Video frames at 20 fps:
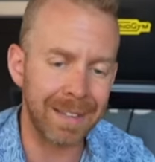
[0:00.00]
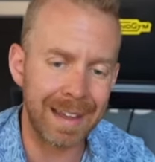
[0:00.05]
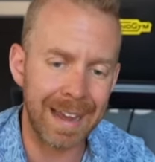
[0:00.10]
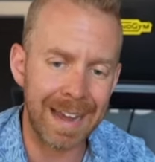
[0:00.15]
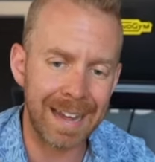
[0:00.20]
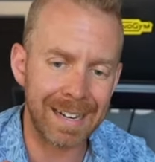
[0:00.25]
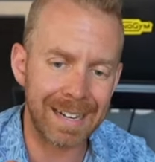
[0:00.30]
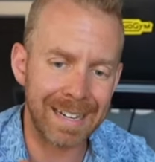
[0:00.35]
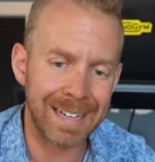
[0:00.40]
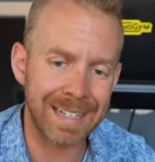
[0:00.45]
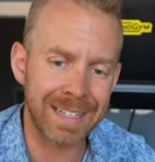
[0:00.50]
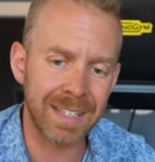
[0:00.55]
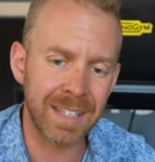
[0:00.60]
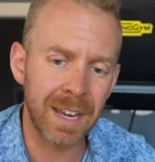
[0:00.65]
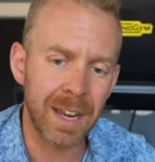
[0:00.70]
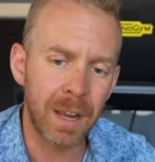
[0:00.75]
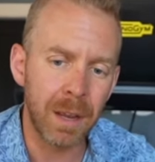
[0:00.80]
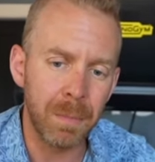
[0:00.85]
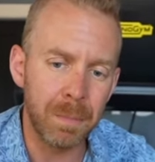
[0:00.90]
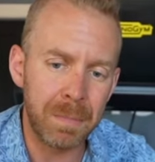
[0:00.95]
that is
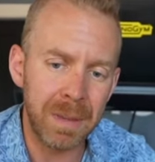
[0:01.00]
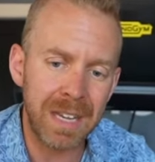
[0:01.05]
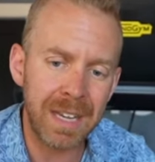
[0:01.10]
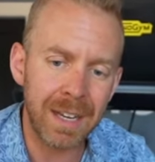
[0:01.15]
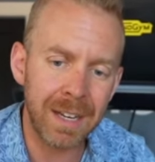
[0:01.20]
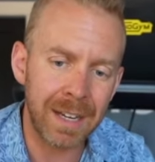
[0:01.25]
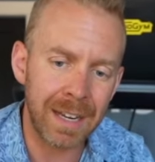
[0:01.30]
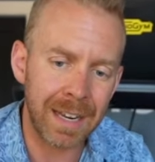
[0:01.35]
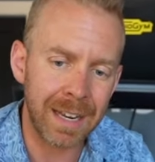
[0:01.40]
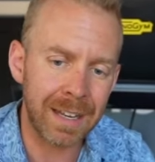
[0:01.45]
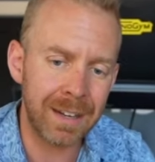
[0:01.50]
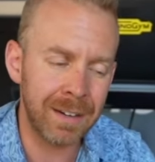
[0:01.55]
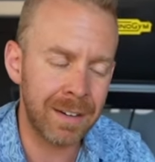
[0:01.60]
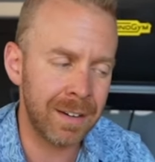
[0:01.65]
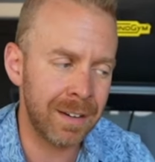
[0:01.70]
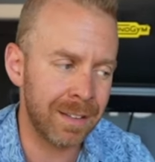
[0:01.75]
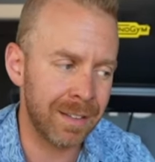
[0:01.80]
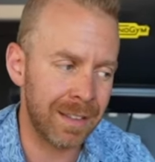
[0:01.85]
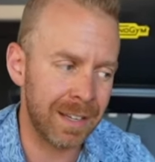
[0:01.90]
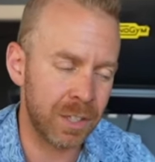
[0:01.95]
being
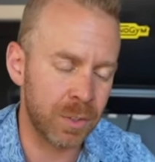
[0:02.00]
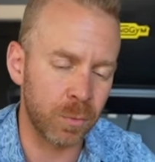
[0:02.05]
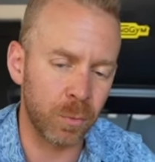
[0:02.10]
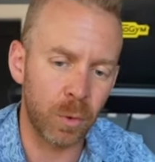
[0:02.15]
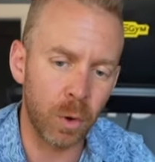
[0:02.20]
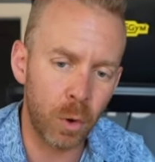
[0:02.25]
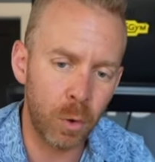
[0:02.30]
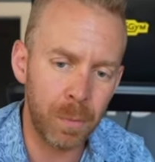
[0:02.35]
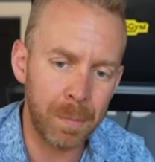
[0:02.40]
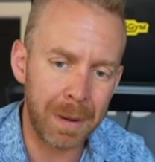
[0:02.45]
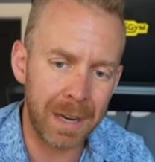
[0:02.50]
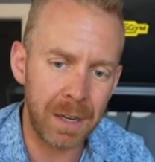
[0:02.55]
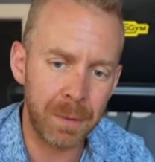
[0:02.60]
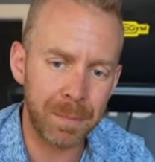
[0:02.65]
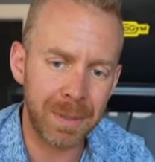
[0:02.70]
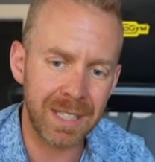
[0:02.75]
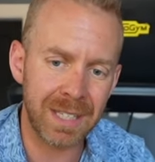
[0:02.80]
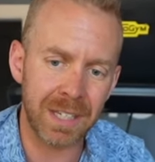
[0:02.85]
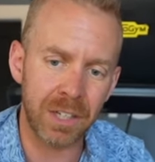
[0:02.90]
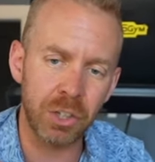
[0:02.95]
in this road
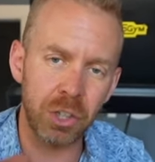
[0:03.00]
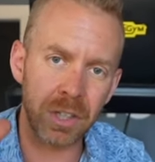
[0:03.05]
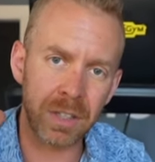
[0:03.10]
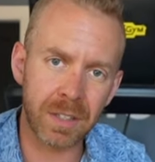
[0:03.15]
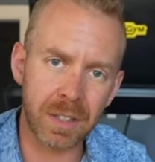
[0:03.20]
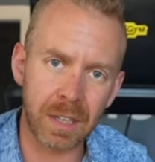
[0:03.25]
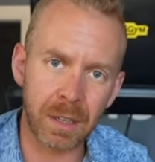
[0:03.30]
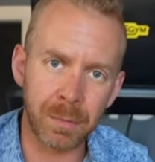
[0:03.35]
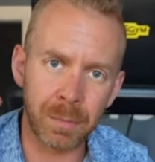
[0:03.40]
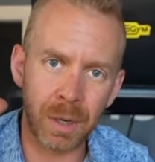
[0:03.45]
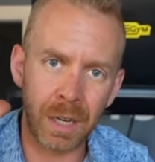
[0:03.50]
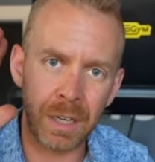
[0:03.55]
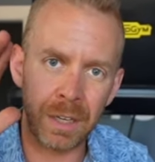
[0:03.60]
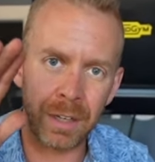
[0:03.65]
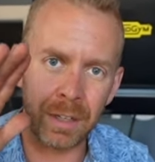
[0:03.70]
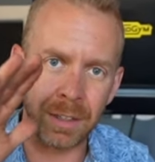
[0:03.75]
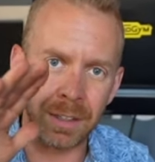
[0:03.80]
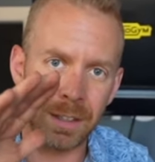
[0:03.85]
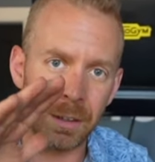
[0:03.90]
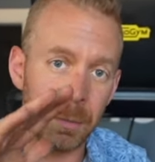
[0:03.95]
bike position is gonna bring
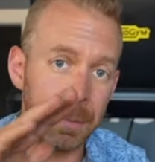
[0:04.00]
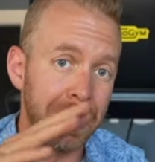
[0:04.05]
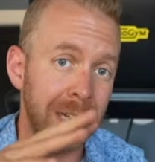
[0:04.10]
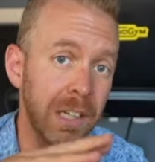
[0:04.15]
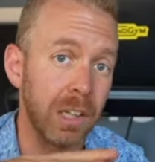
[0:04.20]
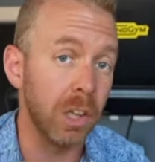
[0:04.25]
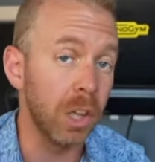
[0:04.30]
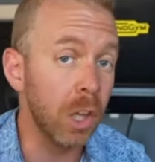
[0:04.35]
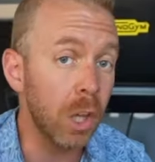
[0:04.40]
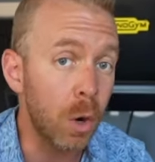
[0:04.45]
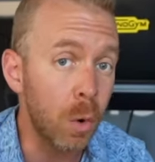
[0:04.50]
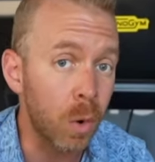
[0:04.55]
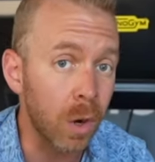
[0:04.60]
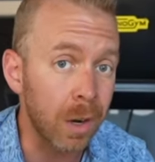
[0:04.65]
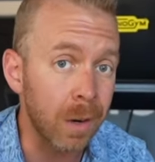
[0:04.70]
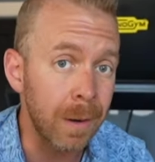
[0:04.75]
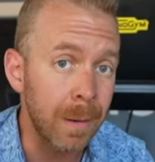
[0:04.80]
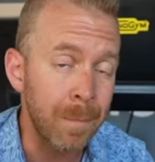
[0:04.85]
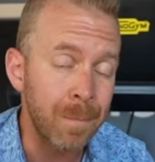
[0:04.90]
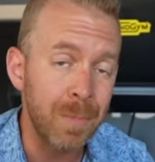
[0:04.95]
you a little bit
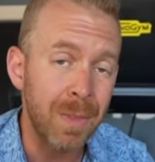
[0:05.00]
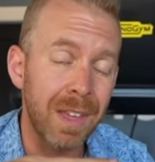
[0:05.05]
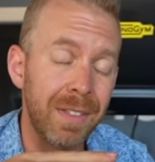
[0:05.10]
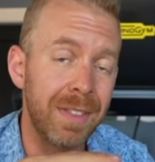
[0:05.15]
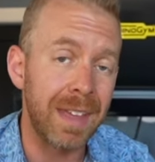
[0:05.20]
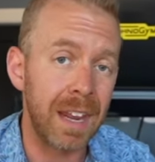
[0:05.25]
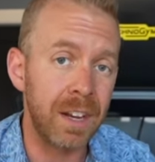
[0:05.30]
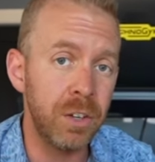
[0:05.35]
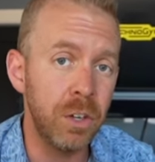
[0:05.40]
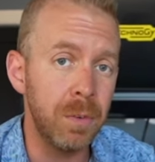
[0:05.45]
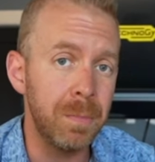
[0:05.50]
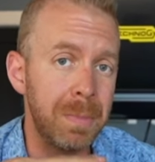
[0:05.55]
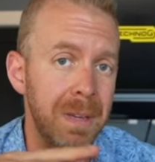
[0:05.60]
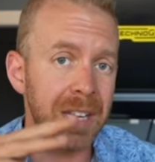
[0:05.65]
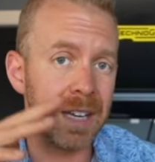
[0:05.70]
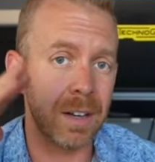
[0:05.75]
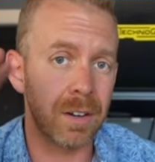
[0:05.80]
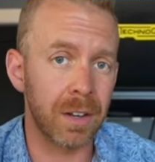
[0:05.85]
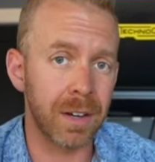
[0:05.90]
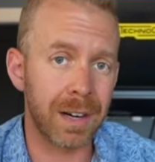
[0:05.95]
lower than you'd
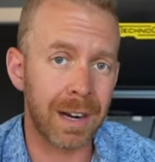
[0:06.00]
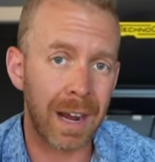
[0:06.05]
be on a